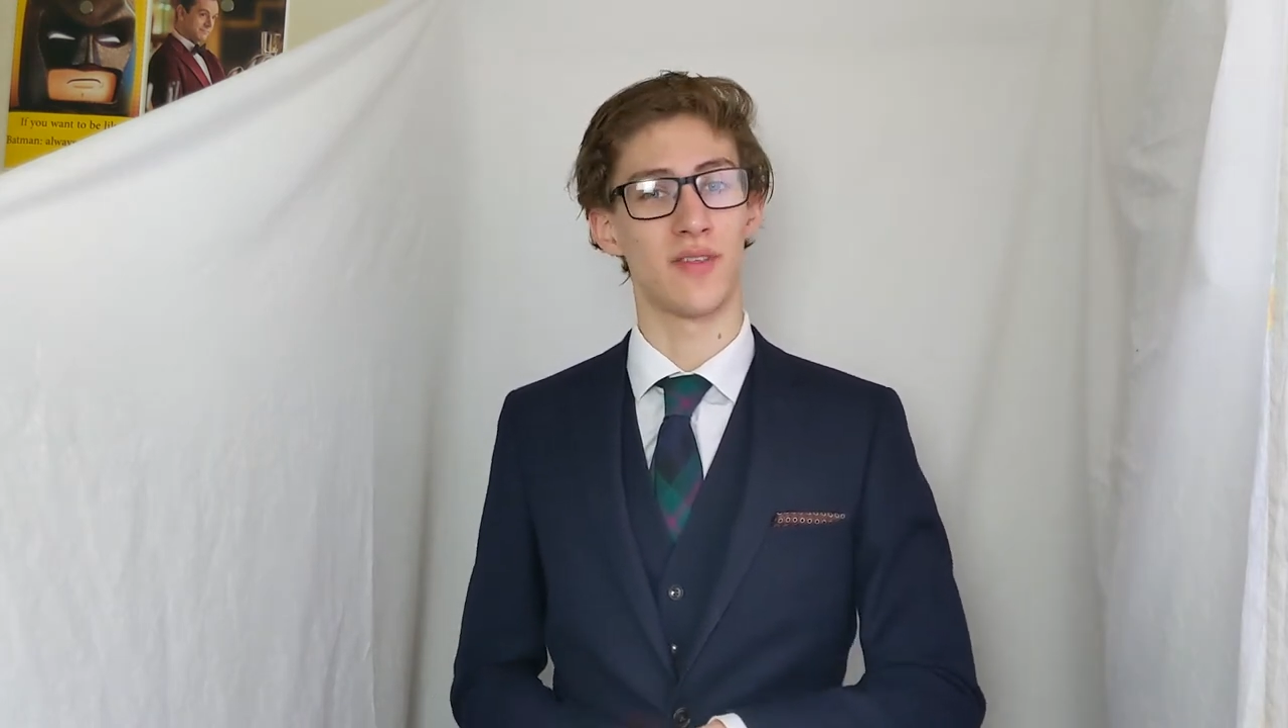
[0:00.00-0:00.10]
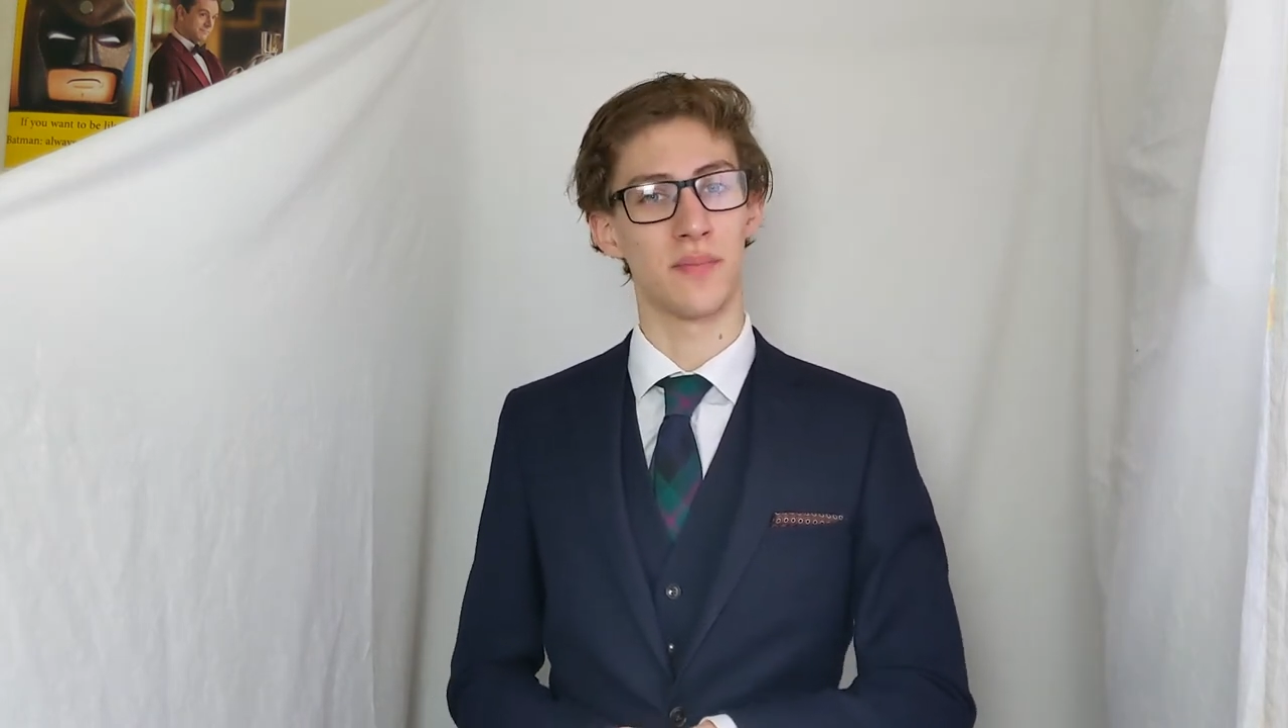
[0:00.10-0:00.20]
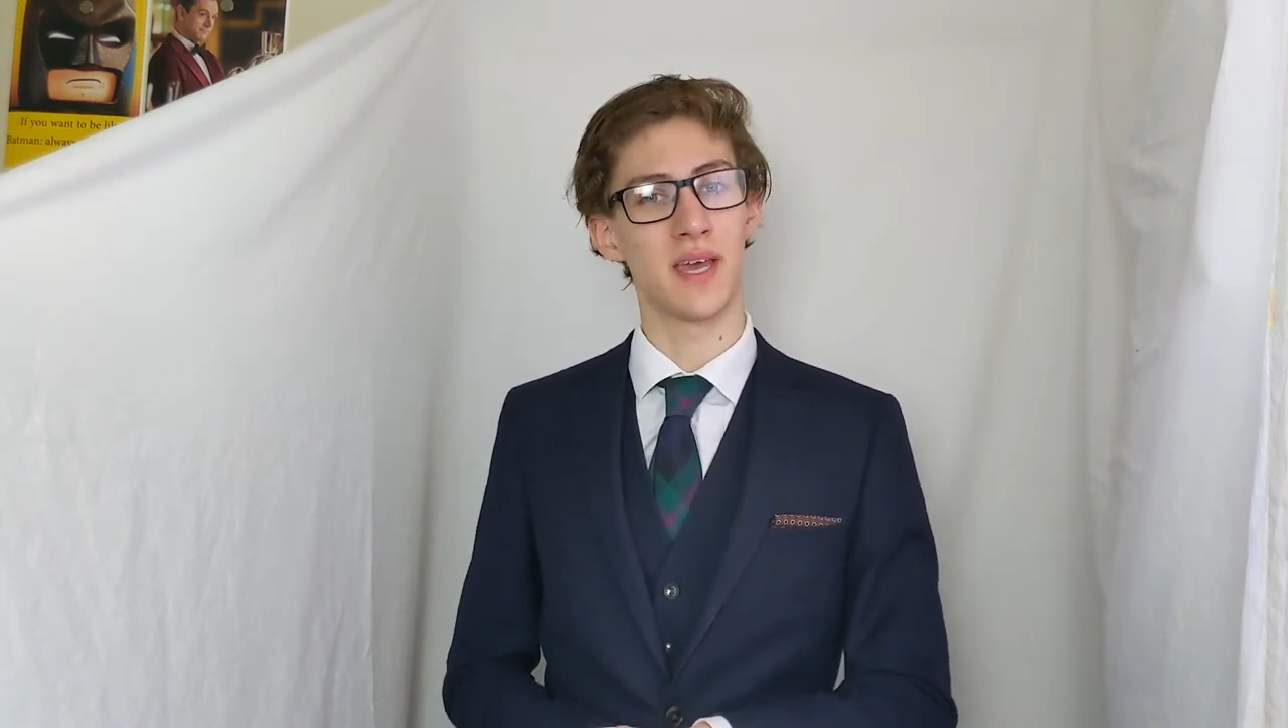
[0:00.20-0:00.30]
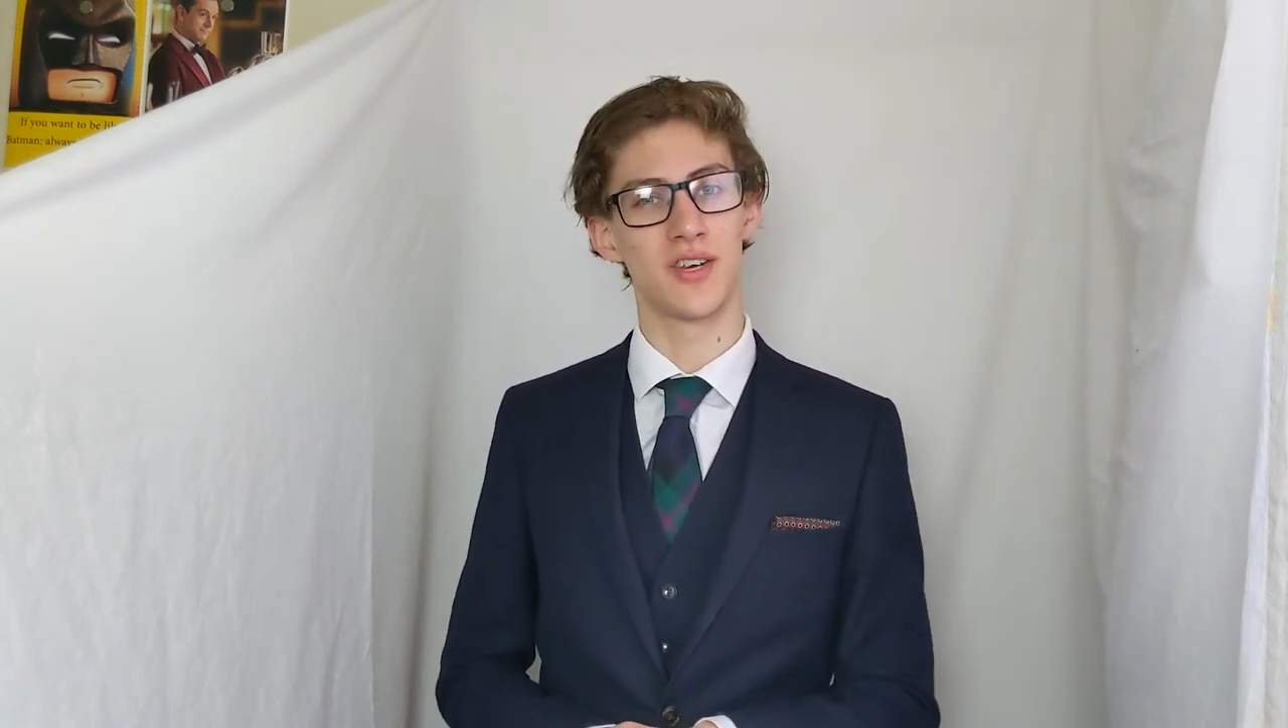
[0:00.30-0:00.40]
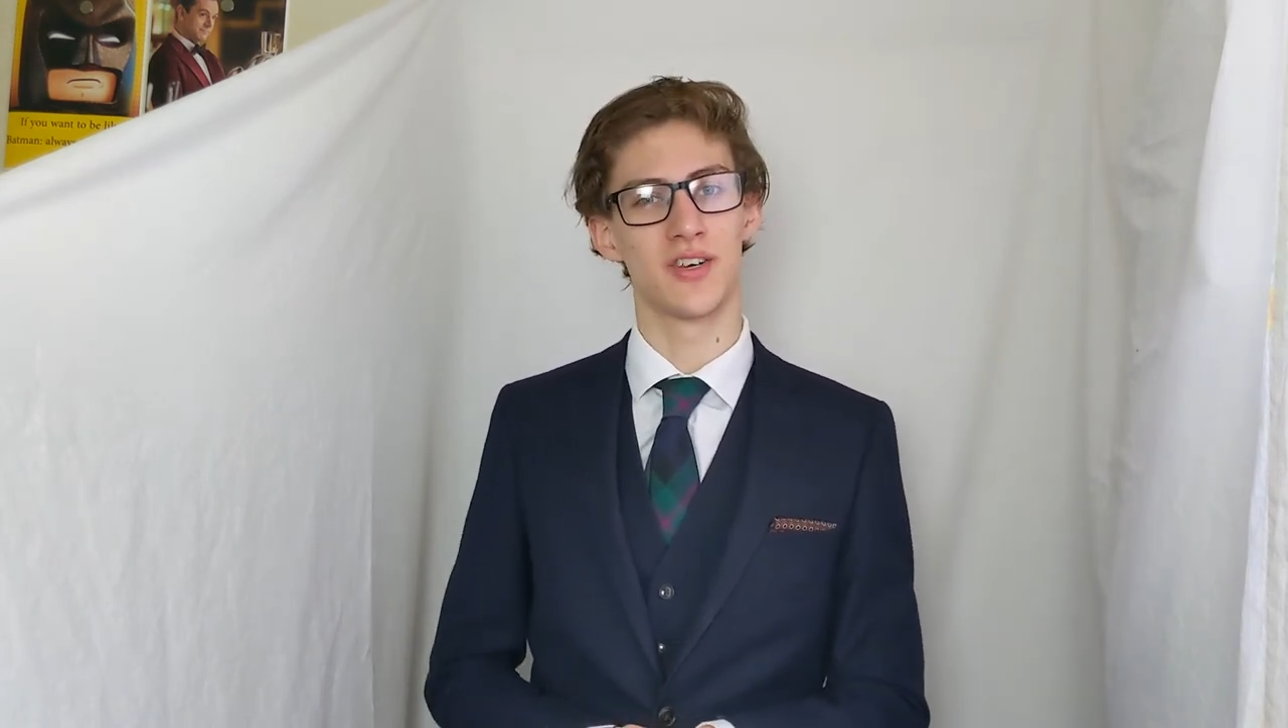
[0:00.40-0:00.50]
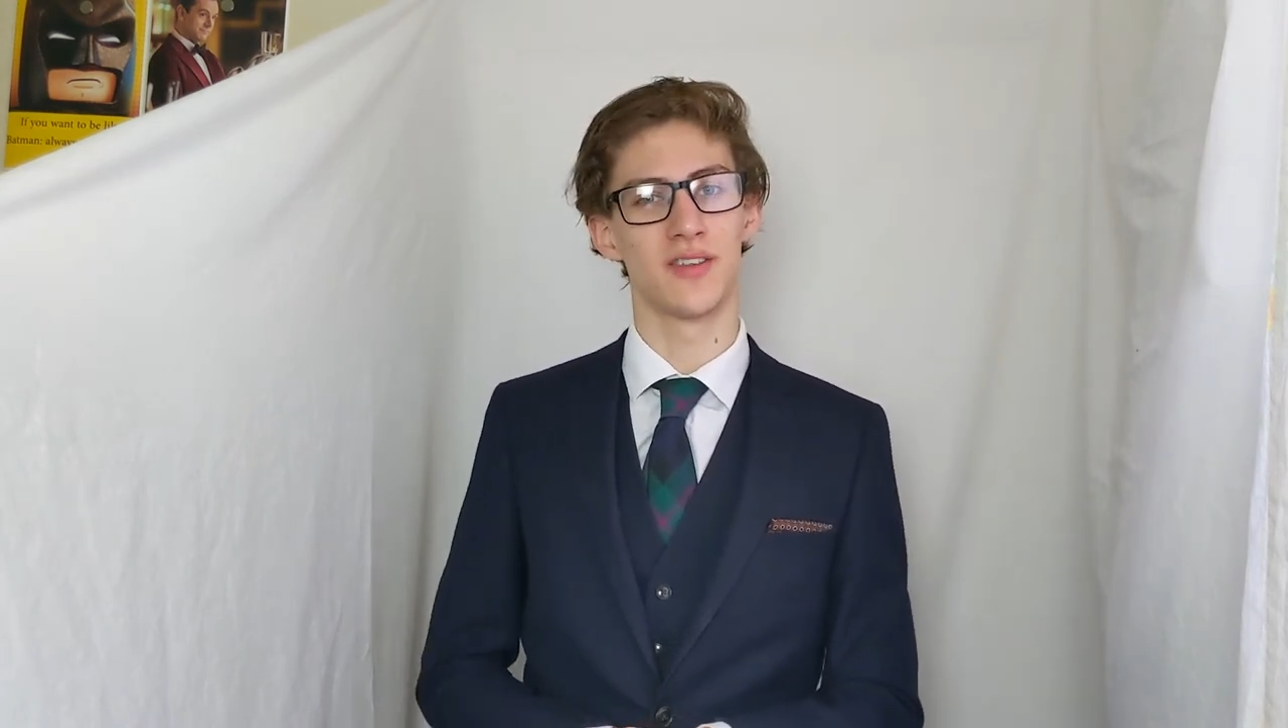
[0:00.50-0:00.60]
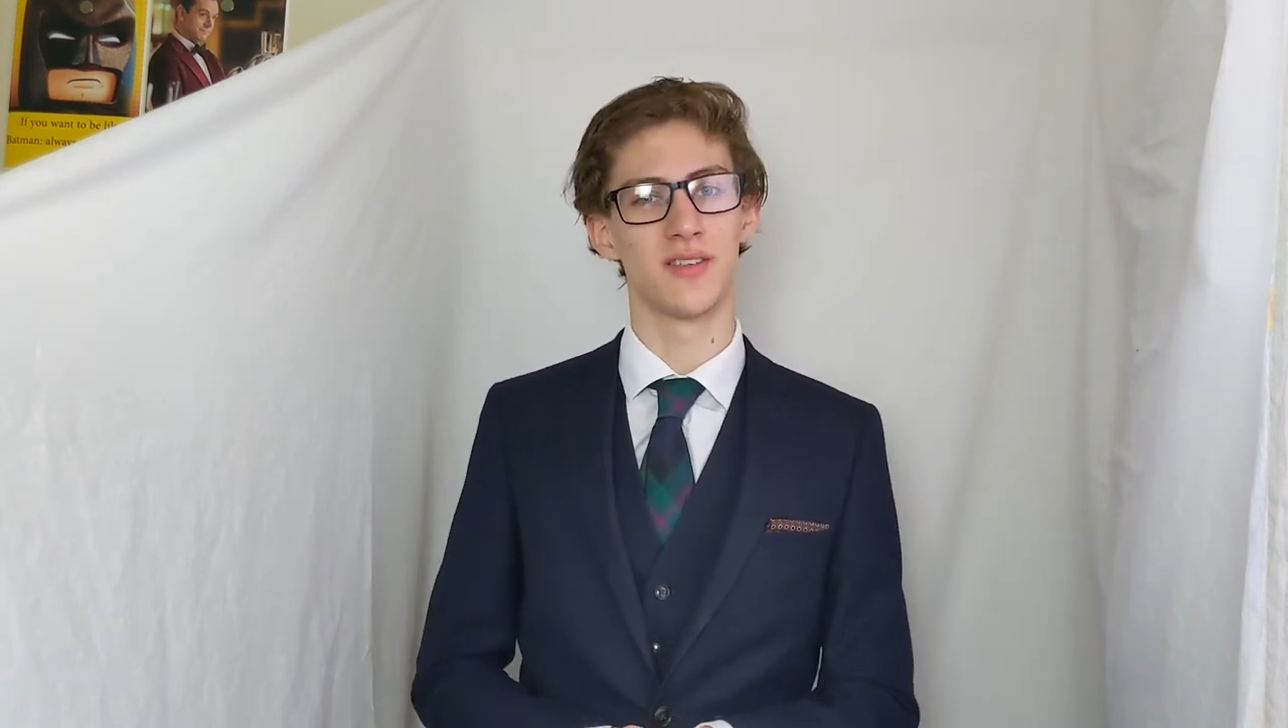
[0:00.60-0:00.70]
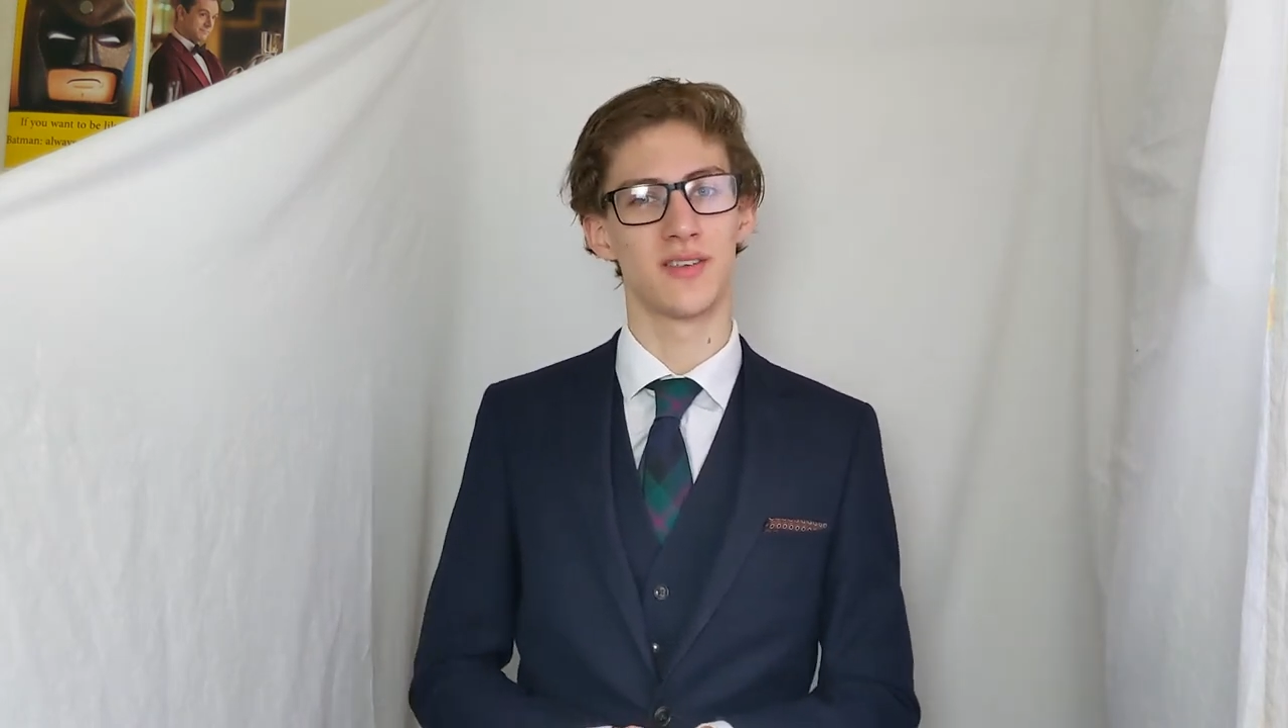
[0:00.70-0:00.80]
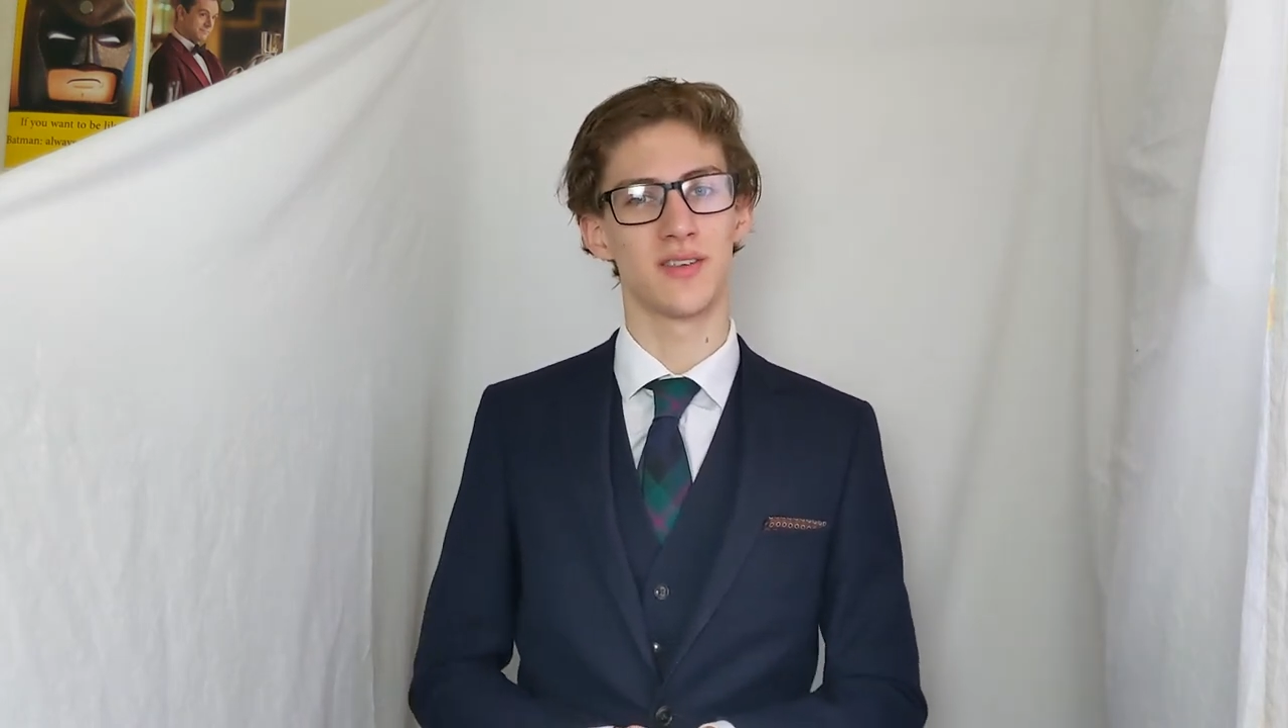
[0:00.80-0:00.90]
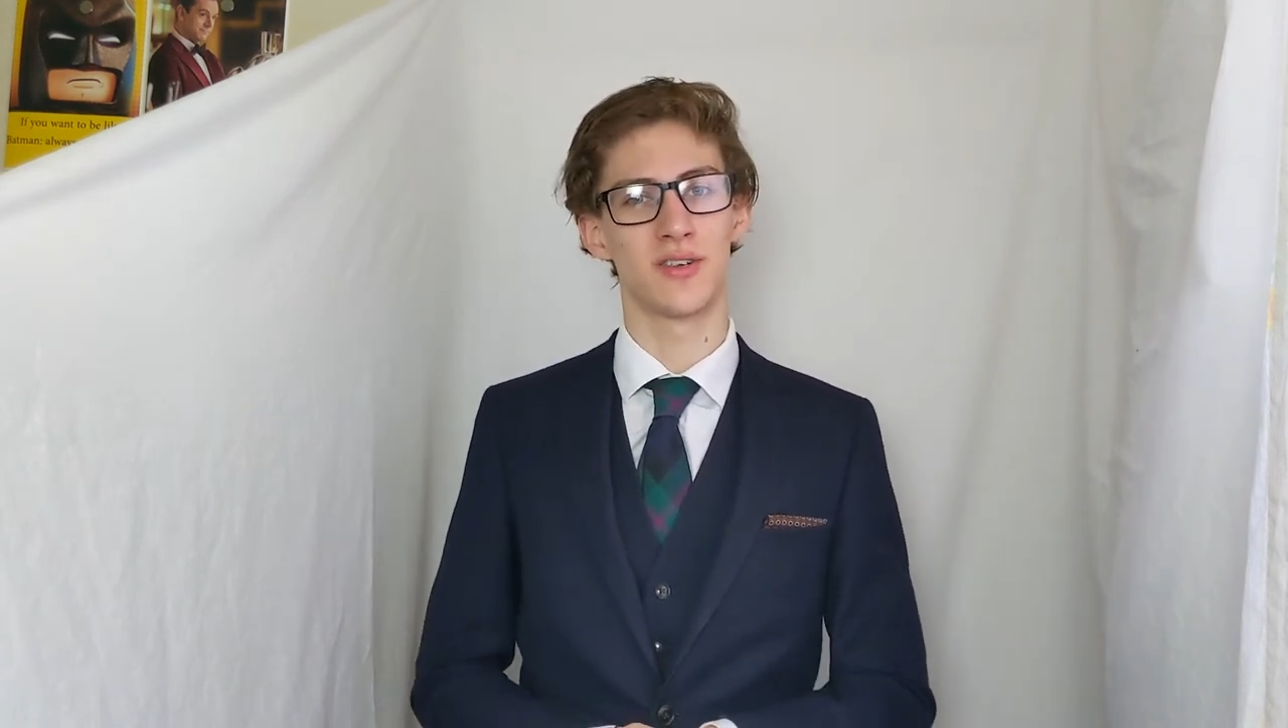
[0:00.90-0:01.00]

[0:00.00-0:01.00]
the patience